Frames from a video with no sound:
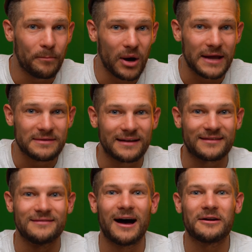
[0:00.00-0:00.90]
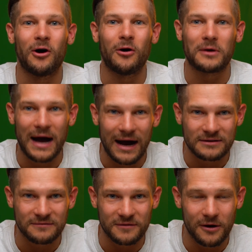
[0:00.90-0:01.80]
but that's not all
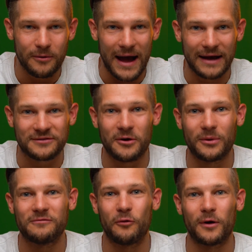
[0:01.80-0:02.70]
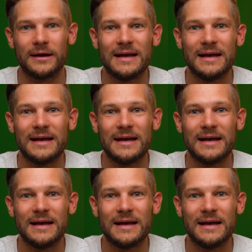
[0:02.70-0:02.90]
Cogniflow has going for it.